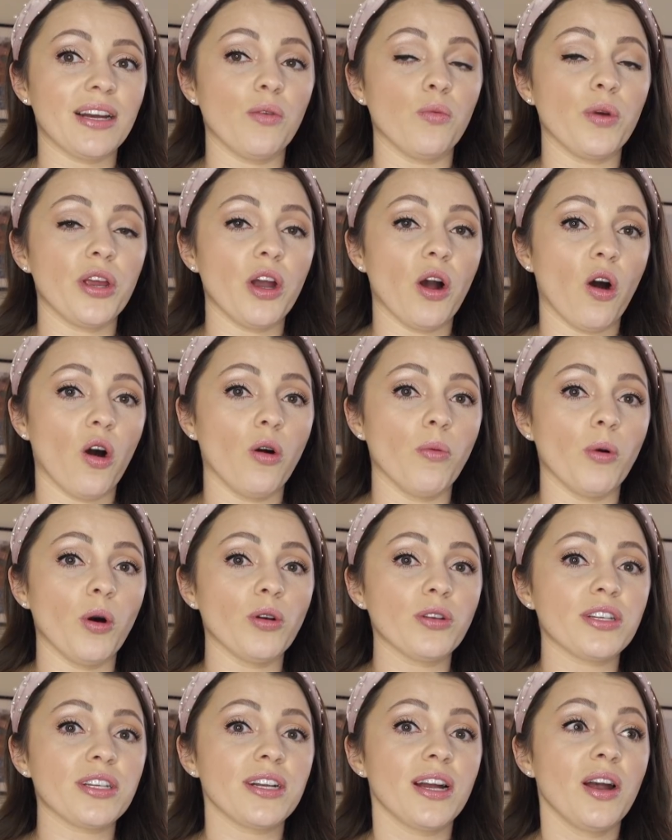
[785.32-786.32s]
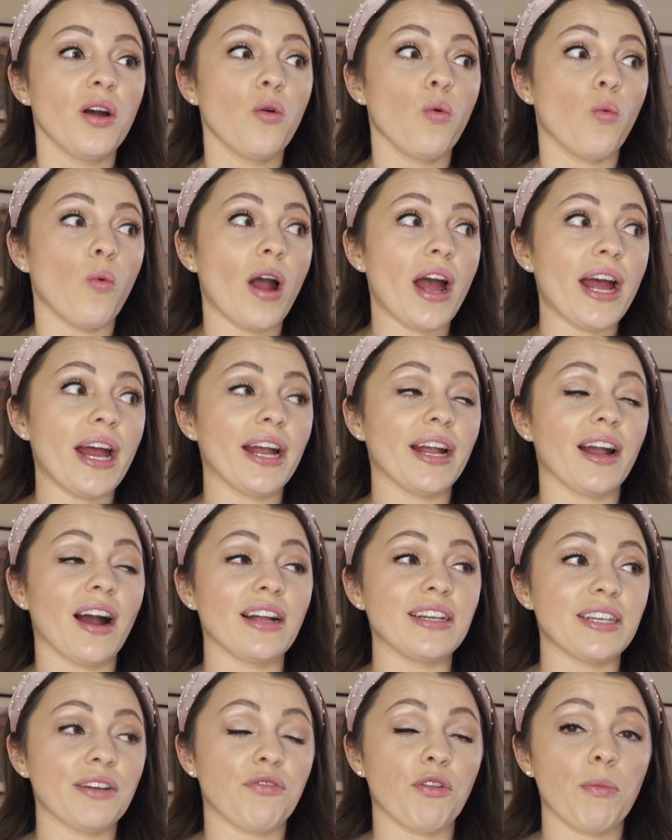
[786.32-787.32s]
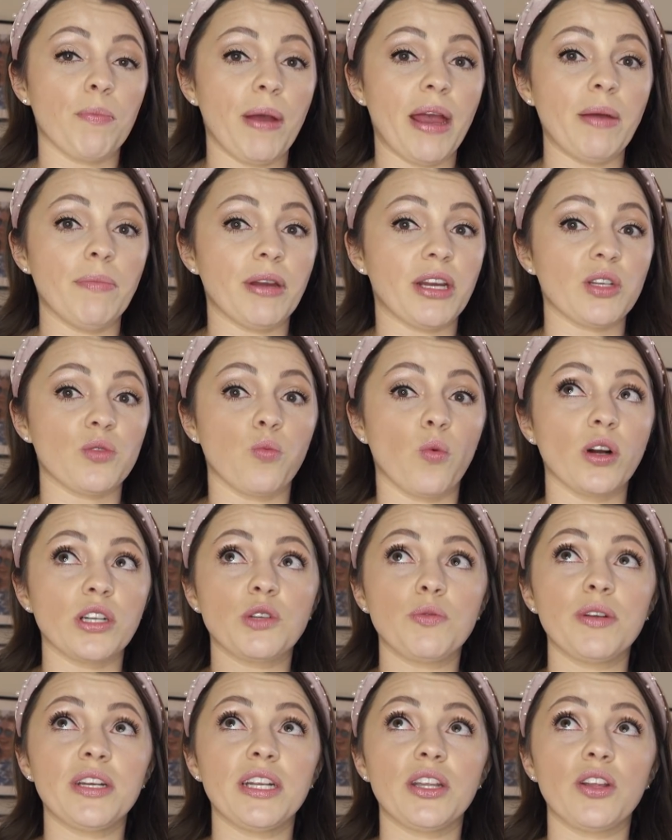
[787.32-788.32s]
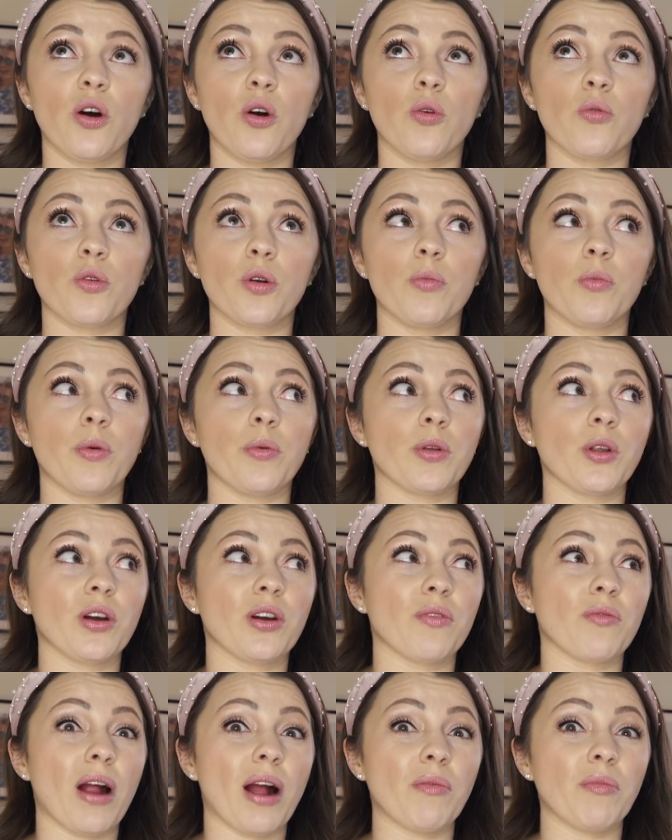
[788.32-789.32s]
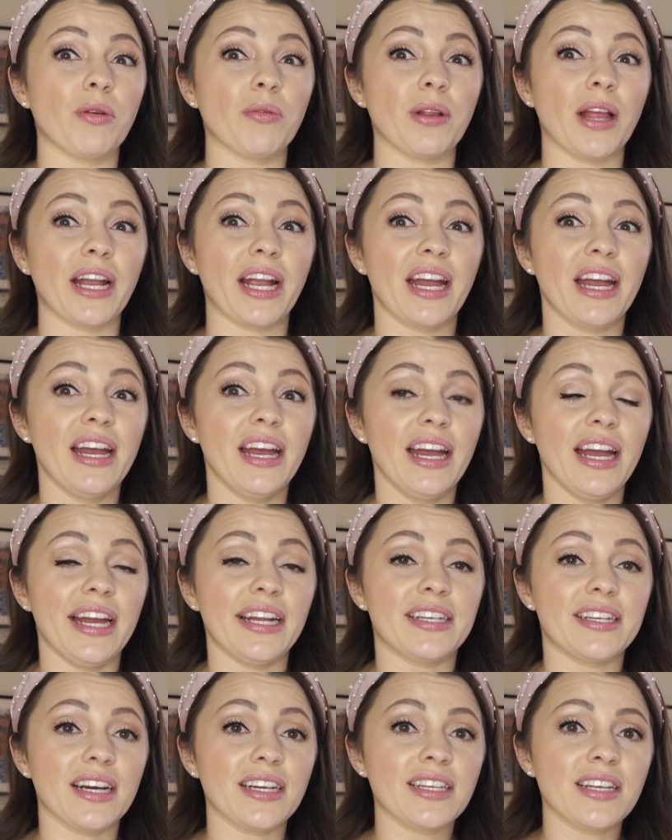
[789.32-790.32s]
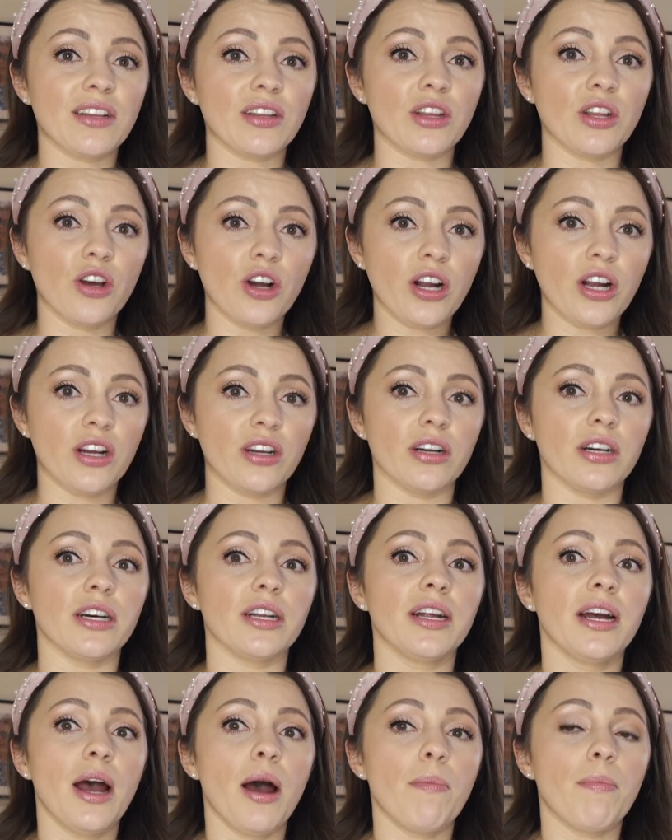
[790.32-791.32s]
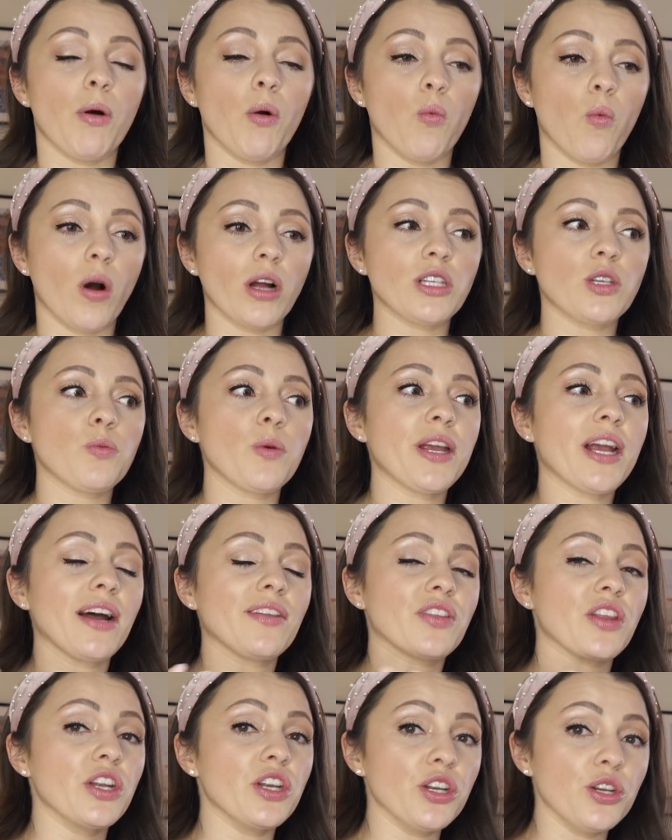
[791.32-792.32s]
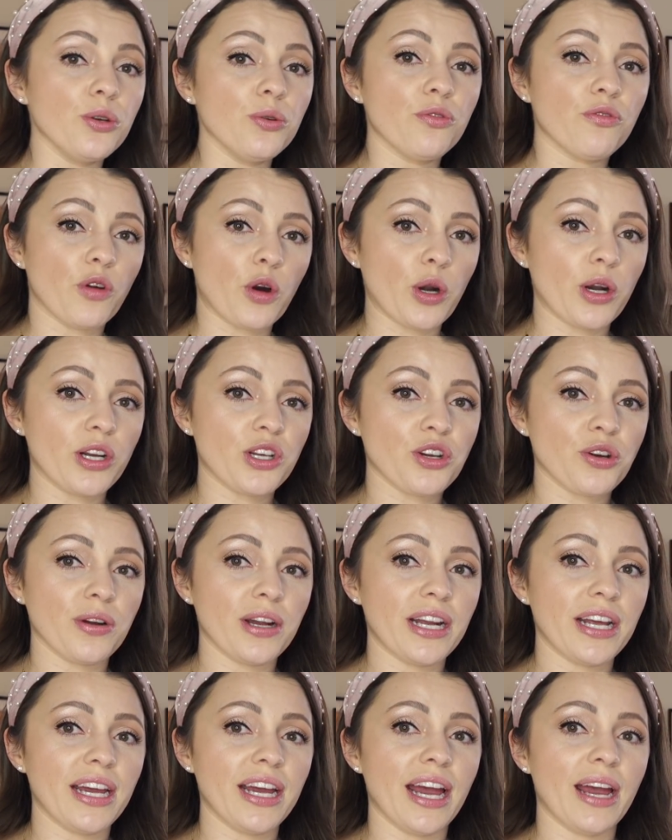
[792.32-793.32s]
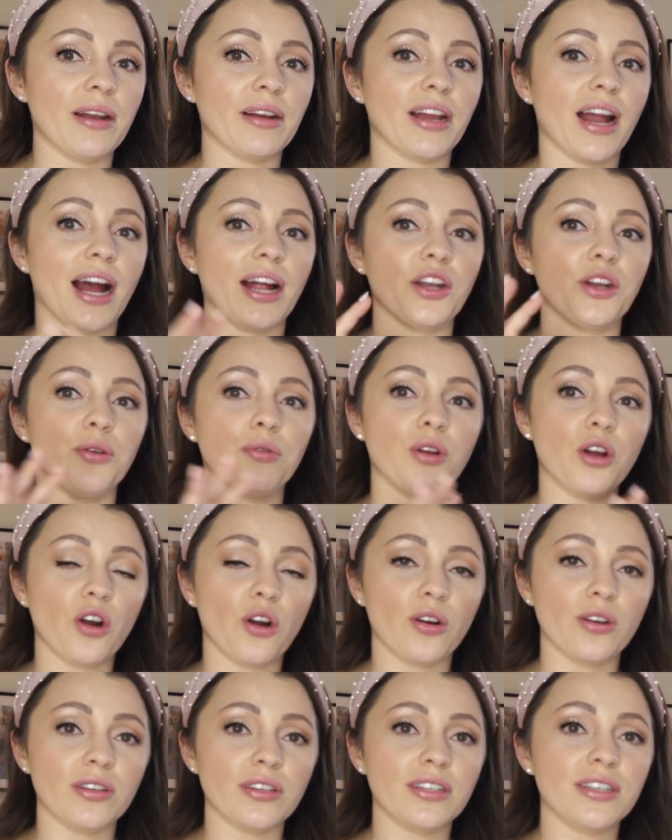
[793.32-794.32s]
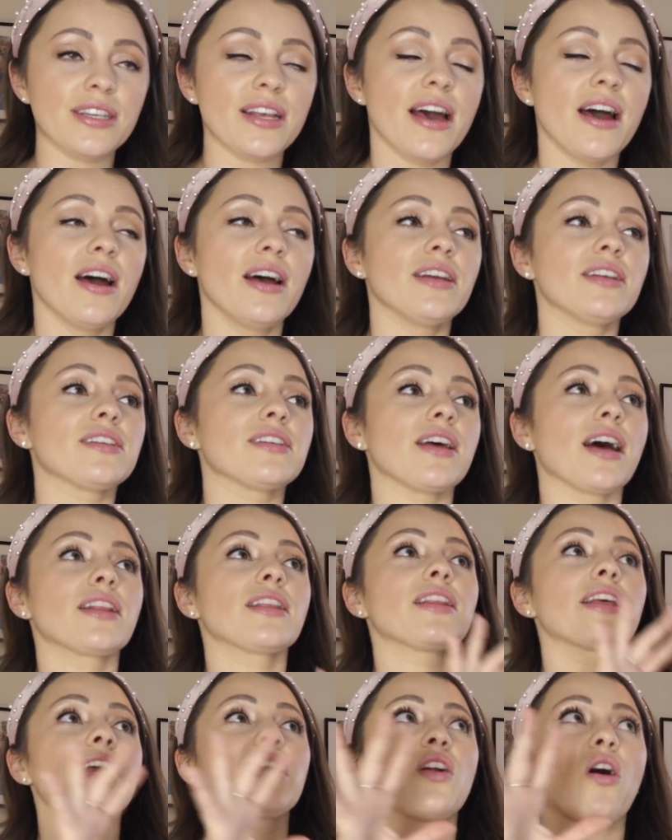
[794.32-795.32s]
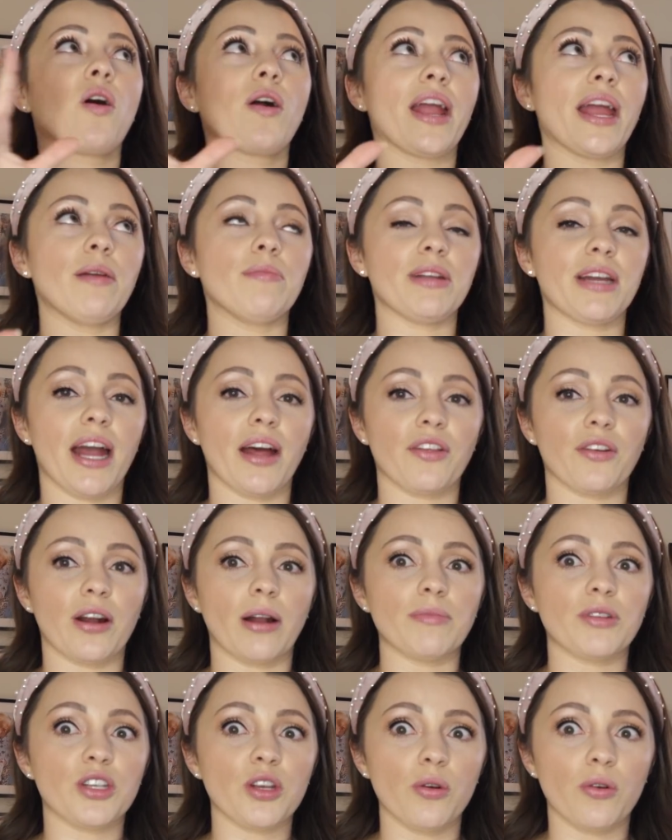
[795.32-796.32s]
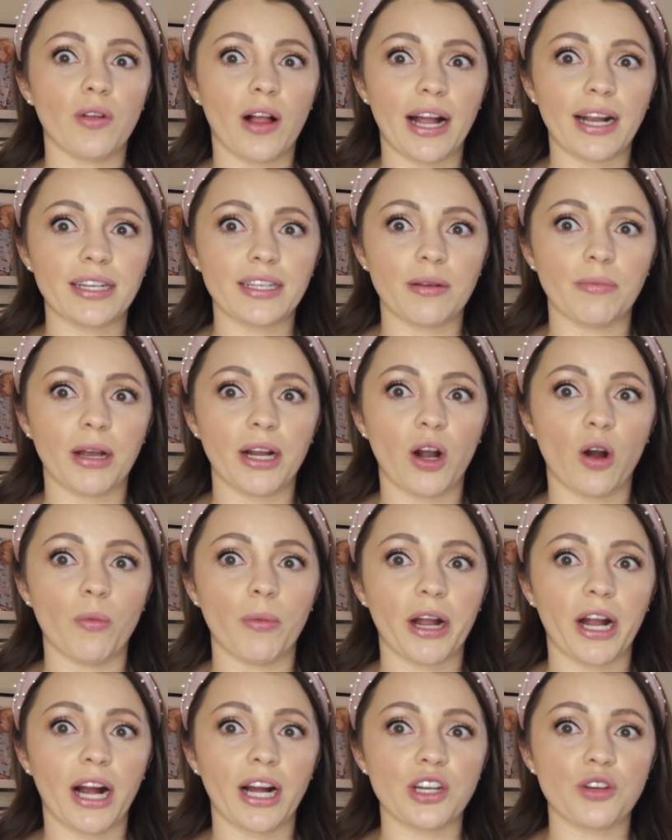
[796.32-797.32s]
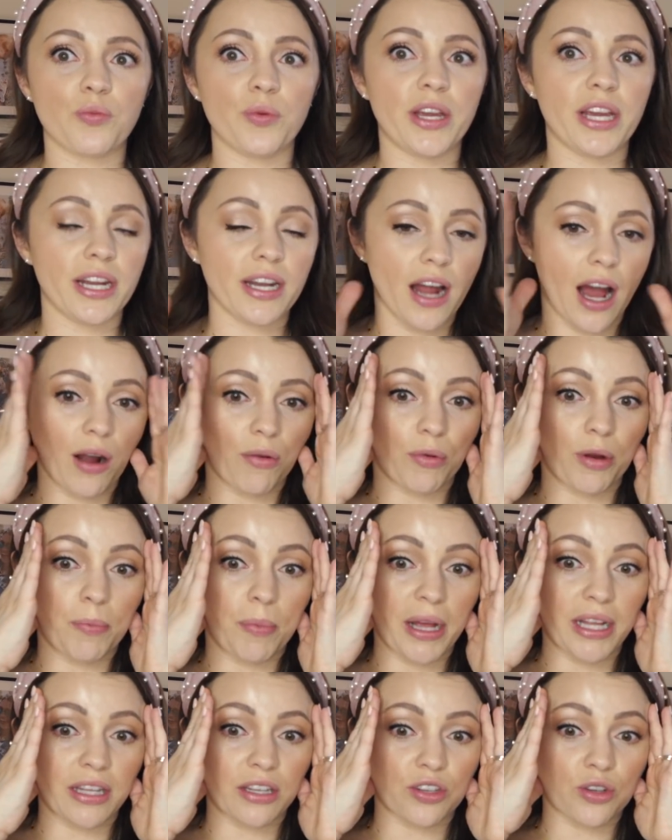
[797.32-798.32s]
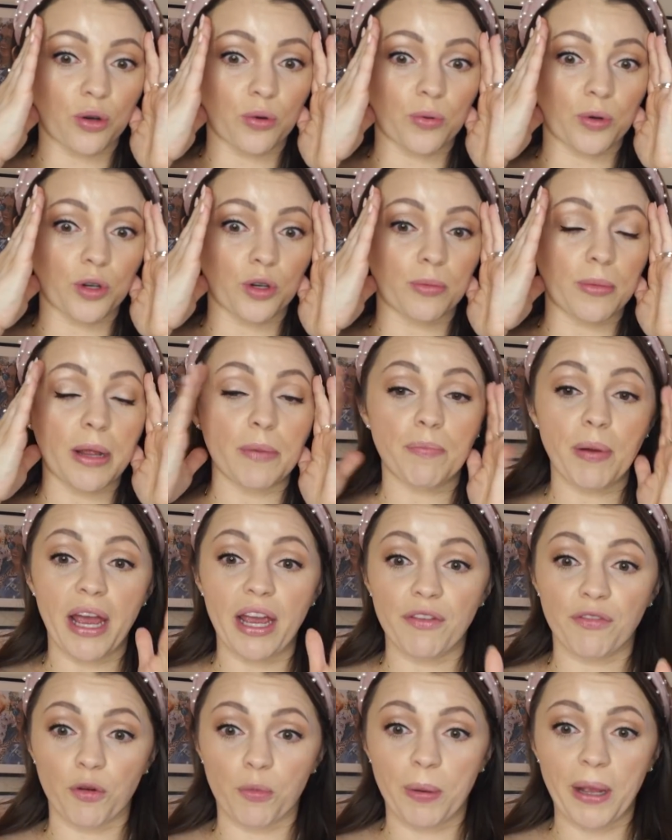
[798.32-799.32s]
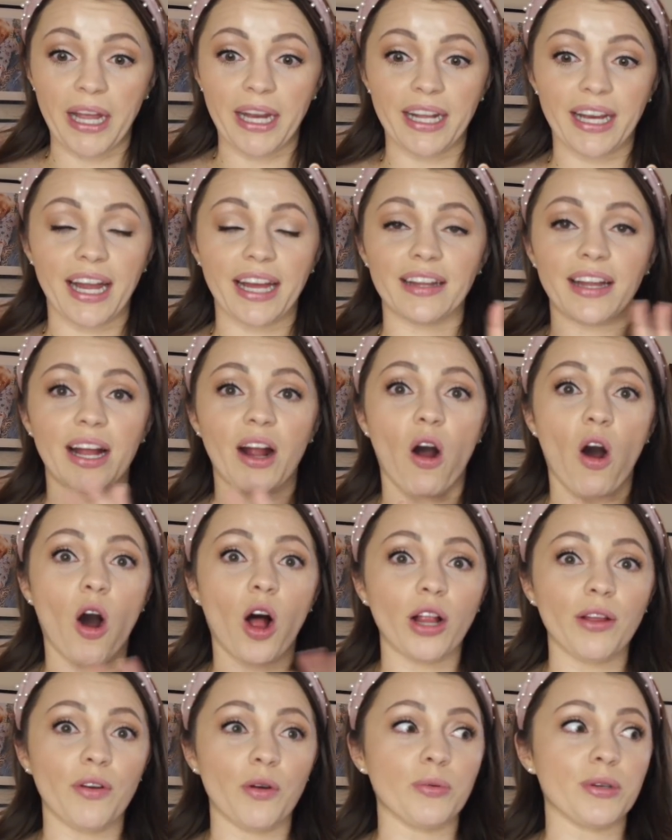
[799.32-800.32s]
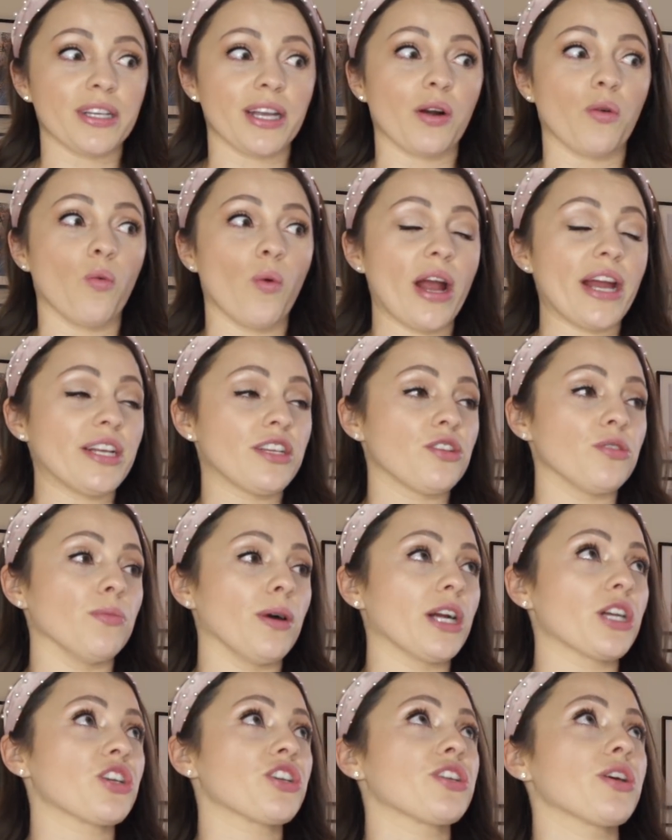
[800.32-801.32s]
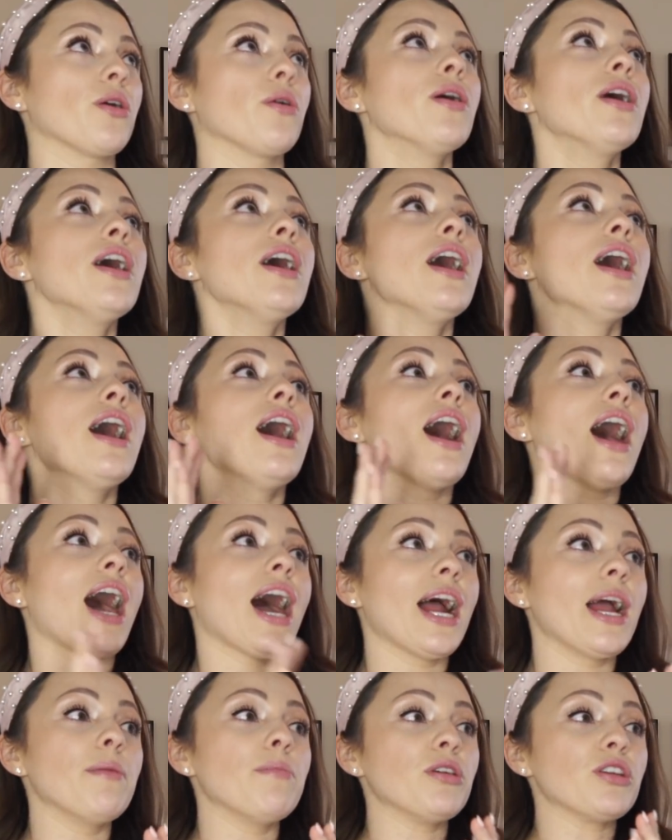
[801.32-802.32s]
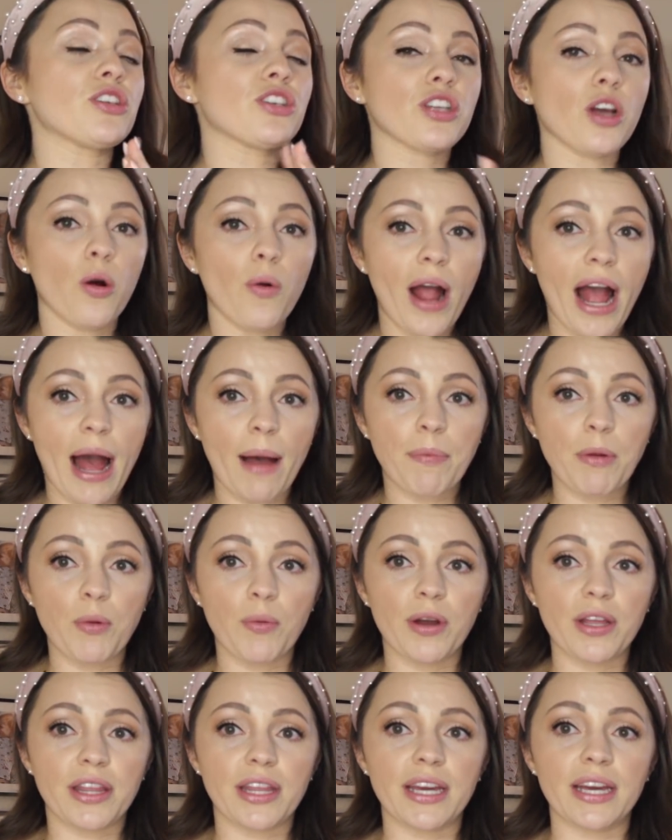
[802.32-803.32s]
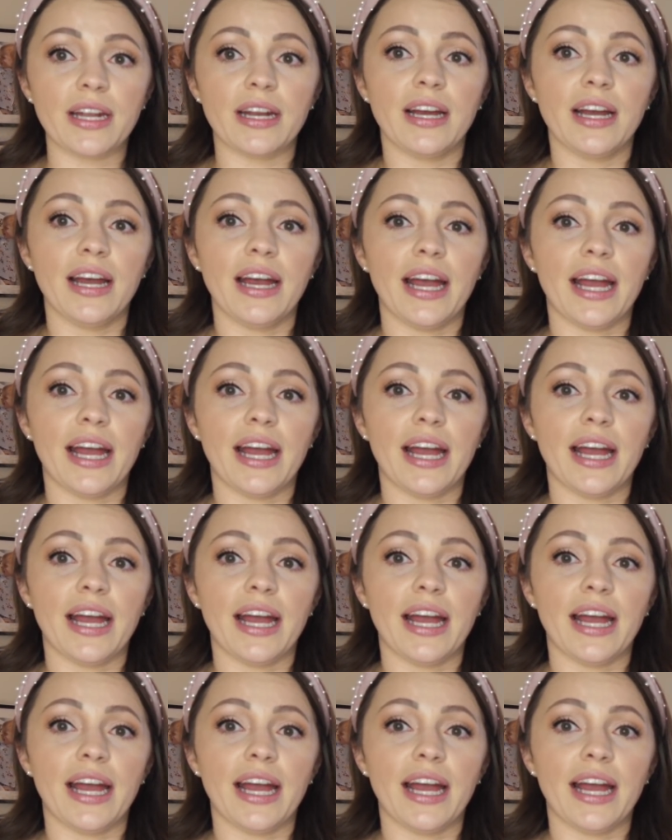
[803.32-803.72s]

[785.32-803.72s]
it, we almost went and got different paint because once we did the whole room, we were looking around, we were like, it doesn't look good. But once we got the new furniture in it and got new curtains, suddenly it all came together and I'm so glad because I'm like, oh my gosh, we cannot repaint this whole room and pay for paint again. Like all of it was like way too much. So I am so happy with it.